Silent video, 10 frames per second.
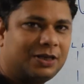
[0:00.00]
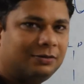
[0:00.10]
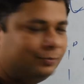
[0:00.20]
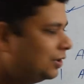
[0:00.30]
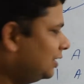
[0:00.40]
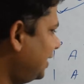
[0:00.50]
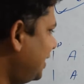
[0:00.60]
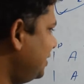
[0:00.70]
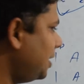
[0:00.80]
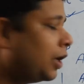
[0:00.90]
comes, there
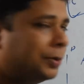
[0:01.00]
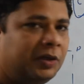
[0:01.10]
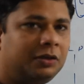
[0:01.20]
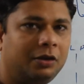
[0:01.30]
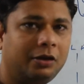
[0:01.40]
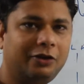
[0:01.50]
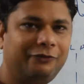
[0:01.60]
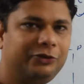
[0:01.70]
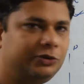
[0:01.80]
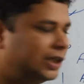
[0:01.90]
is a common
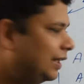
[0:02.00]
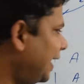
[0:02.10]
confusion